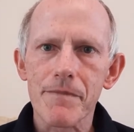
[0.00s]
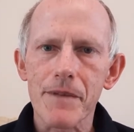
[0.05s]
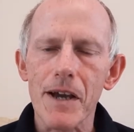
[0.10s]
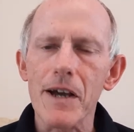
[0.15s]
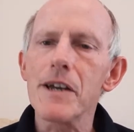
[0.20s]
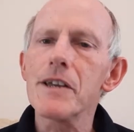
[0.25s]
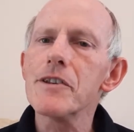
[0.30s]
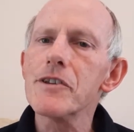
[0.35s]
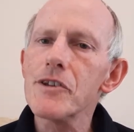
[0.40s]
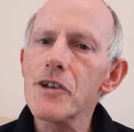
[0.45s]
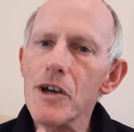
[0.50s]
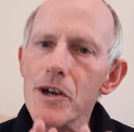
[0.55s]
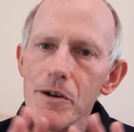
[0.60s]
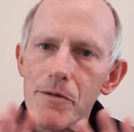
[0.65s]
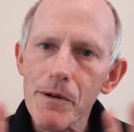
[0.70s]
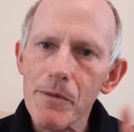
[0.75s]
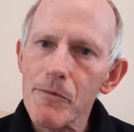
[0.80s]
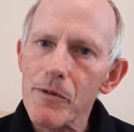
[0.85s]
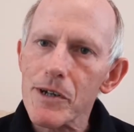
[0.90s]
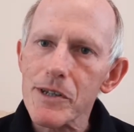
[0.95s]
I know
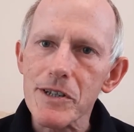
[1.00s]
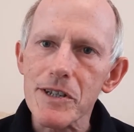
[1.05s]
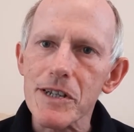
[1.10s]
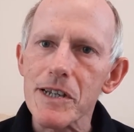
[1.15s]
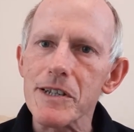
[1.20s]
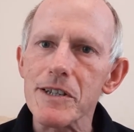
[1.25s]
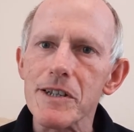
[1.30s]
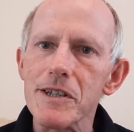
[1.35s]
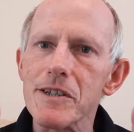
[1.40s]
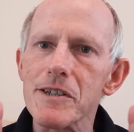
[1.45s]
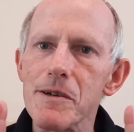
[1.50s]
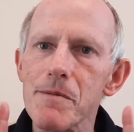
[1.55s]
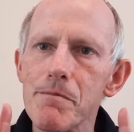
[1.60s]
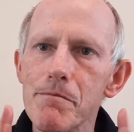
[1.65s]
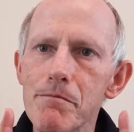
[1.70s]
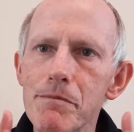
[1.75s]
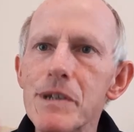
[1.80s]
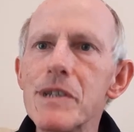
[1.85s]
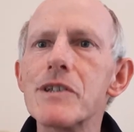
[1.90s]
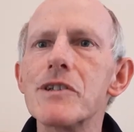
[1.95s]
in one sense it's a
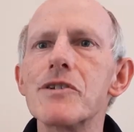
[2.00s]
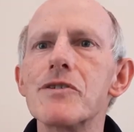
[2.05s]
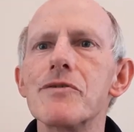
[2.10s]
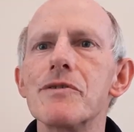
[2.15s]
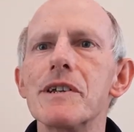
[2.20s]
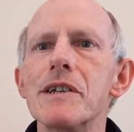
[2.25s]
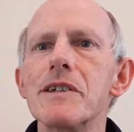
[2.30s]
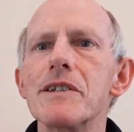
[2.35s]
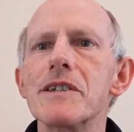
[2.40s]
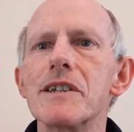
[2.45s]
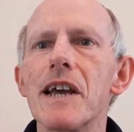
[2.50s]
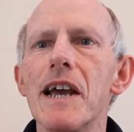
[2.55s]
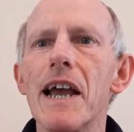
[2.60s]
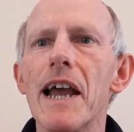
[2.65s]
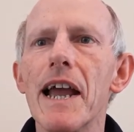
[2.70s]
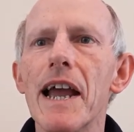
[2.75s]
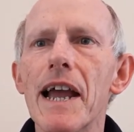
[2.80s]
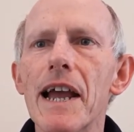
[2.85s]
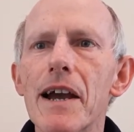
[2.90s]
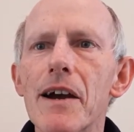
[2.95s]
mystery as to
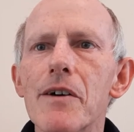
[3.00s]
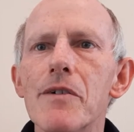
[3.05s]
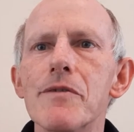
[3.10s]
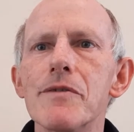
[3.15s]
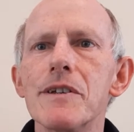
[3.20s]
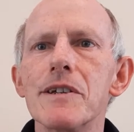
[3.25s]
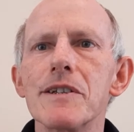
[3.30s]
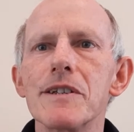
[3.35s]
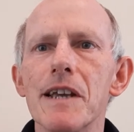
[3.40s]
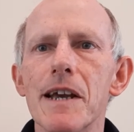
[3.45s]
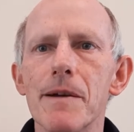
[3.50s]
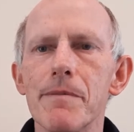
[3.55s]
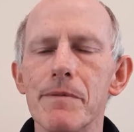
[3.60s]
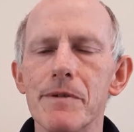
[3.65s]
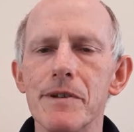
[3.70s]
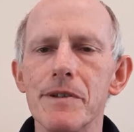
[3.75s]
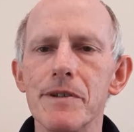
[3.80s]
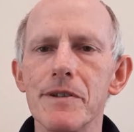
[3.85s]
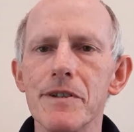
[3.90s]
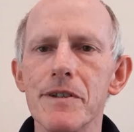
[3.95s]
how this
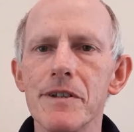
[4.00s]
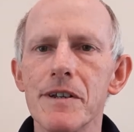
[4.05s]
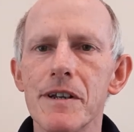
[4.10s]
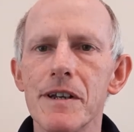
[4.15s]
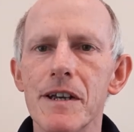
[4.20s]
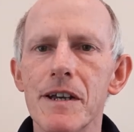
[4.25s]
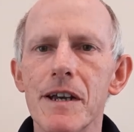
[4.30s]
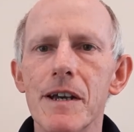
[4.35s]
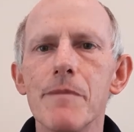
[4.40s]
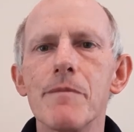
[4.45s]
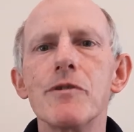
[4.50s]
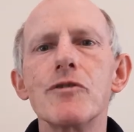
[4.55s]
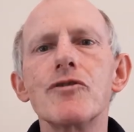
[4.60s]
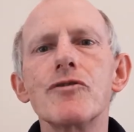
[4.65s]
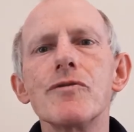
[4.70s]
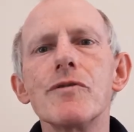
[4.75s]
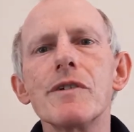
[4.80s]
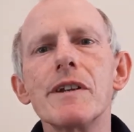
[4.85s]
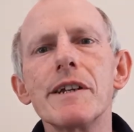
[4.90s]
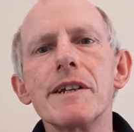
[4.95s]
happens, but
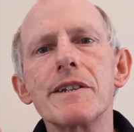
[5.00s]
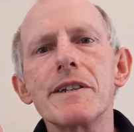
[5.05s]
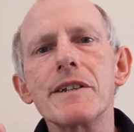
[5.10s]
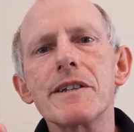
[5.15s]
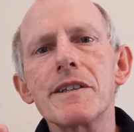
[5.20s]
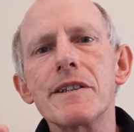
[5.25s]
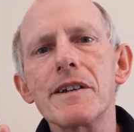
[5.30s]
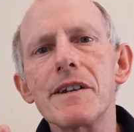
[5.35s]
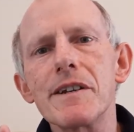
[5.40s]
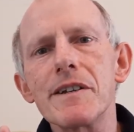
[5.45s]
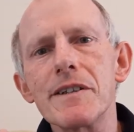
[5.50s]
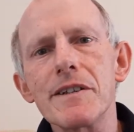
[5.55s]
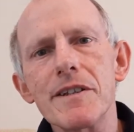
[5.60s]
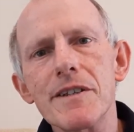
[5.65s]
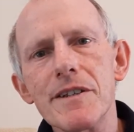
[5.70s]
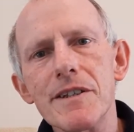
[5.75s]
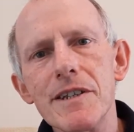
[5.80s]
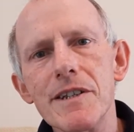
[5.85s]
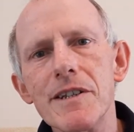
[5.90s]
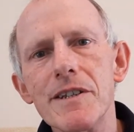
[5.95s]
surely it is the
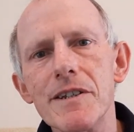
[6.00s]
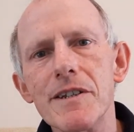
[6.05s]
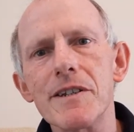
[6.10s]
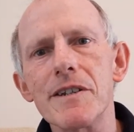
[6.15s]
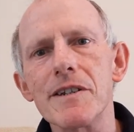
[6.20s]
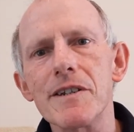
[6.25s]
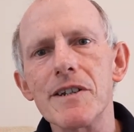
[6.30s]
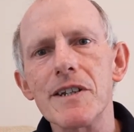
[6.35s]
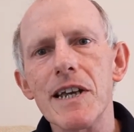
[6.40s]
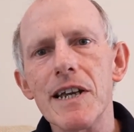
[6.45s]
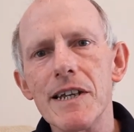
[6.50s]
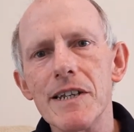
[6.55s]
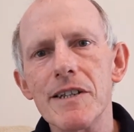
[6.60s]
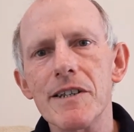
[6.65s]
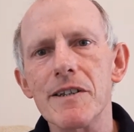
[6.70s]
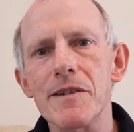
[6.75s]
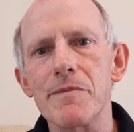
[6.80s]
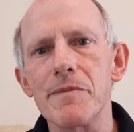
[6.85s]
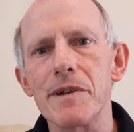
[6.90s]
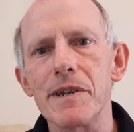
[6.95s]
consistent
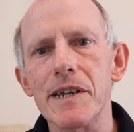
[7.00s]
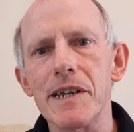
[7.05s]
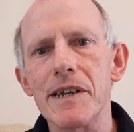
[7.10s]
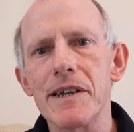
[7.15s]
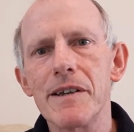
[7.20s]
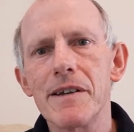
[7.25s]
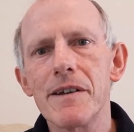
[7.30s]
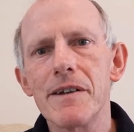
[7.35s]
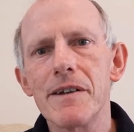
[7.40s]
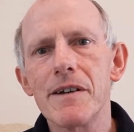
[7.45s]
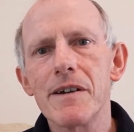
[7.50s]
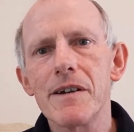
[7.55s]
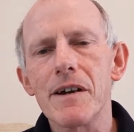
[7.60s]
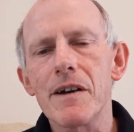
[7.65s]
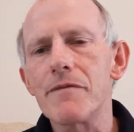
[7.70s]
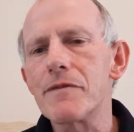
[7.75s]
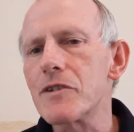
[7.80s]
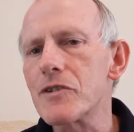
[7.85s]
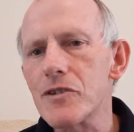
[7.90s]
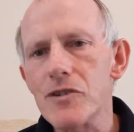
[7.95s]
testimony
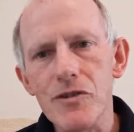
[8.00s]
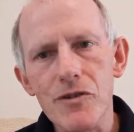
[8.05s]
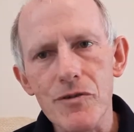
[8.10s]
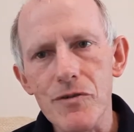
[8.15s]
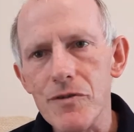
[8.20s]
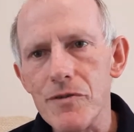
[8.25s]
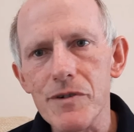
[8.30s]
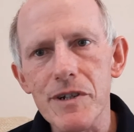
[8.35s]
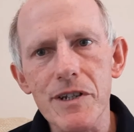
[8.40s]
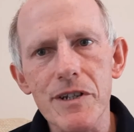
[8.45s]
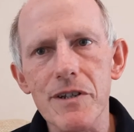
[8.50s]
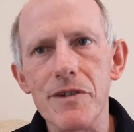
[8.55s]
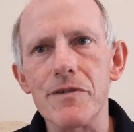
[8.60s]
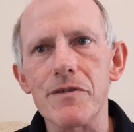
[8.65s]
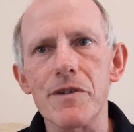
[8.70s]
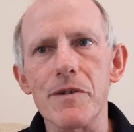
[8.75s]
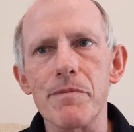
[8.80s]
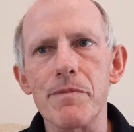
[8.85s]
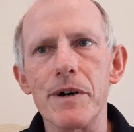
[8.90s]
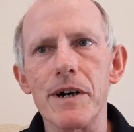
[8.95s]
of the stories through
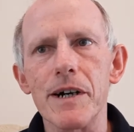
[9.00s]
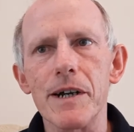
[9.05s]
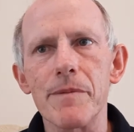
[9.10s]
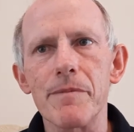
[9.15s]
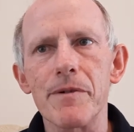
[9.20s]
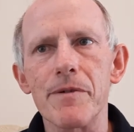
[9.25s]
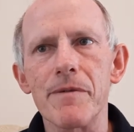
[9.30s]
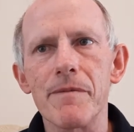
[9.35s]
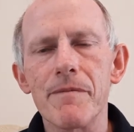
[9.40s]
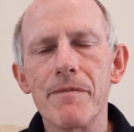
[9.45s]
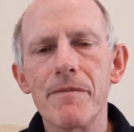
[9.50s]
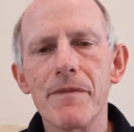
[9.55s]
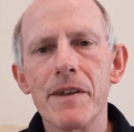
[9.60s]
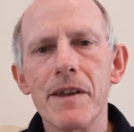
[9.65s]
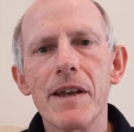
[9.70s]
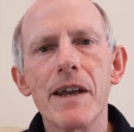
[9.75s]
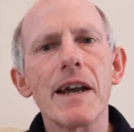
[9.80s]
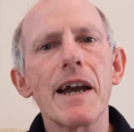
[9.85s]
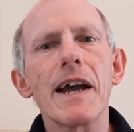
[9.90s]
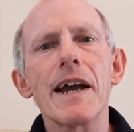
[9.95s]
the Bible
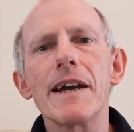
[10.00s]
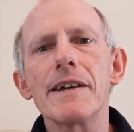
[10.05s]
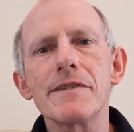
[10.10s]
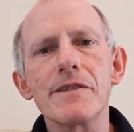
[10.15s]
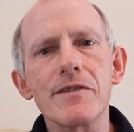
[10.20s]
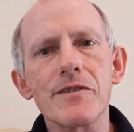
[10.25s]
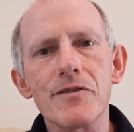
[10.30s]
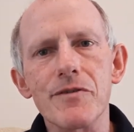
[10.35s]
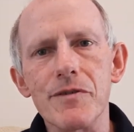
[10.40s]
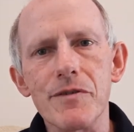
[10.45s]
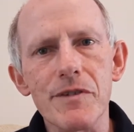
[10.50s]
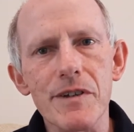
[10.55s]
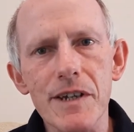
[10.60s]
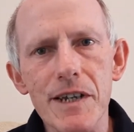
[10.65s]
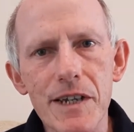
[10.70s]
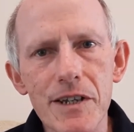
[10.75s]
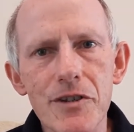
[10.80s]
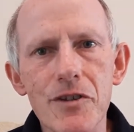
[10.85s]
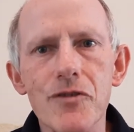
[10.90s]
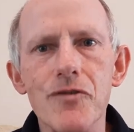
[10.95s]
and through the
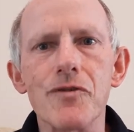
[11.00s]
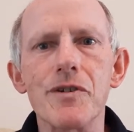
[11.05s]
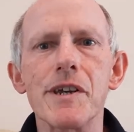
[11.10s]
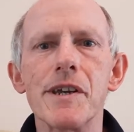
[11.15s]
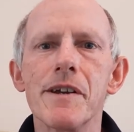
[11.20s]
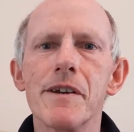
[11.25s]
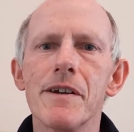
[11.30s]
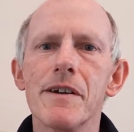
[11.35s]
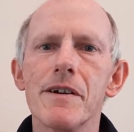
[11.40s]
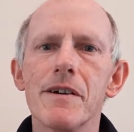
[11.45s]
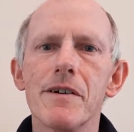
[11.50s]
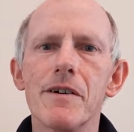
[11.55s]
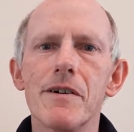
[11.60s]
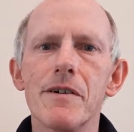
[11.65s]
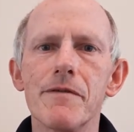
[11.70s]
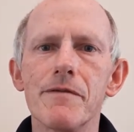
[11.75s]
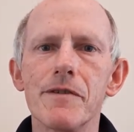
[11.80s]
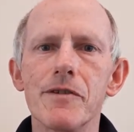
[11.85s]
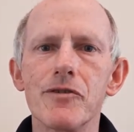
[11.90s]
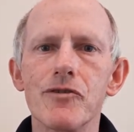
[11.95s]
history
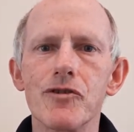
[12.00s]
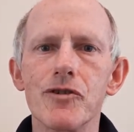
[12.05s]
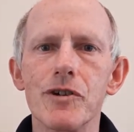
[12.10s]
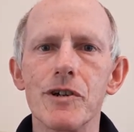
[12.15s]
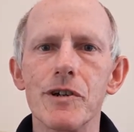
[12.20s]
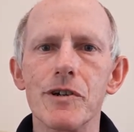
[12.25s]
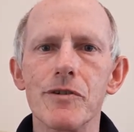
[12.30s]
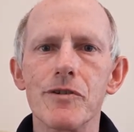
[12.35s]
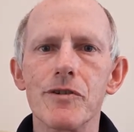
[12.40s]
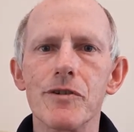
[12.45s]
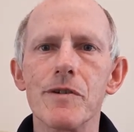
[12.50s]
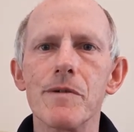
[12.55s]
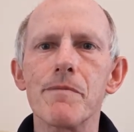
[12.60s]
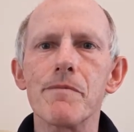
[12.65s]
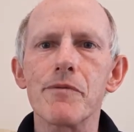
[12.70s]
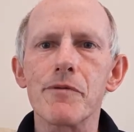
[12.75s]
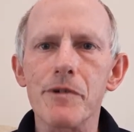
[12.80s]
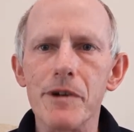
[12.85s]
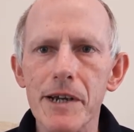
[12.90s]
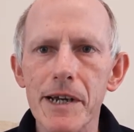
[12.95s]
of the church, that
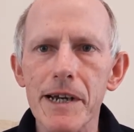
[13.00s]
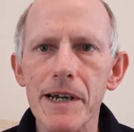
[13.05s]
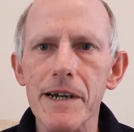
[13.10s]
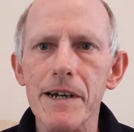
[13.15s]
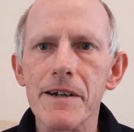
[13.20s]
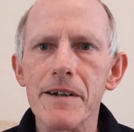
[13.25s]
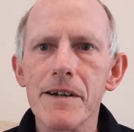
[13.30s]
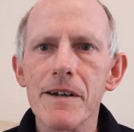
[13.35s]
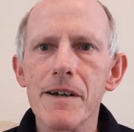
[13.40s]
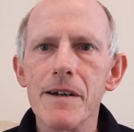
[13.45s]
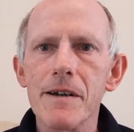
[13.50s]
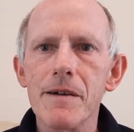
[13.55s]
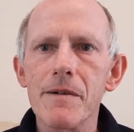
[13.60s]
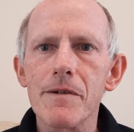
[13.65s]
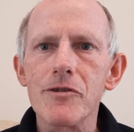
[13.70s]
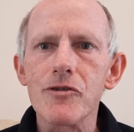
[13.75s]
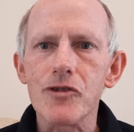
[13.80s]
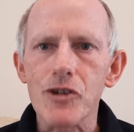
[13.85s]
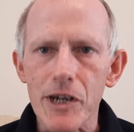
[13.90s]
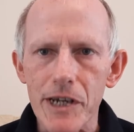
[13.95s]
prayer
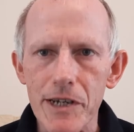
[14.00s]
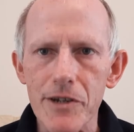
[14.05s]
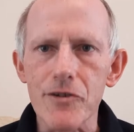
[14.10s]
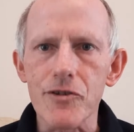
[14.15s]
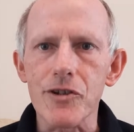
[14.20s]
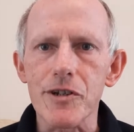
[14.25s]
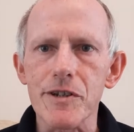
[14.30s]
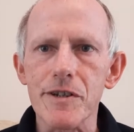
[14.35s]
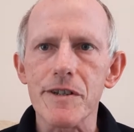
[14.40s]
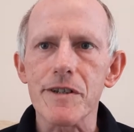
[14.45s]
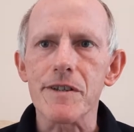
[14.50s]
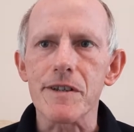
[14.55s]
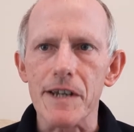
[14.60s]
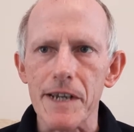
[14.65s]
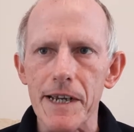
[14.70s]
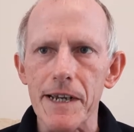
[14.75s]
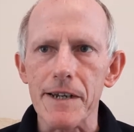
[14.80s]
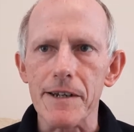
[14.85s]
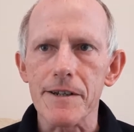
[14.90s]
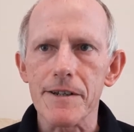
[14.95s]
changes
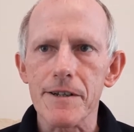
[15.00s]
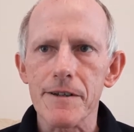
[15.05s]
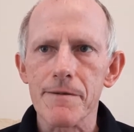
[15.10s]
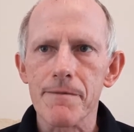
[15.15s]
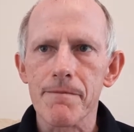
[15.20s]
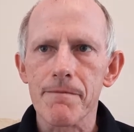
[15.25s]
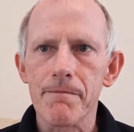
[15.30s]
things.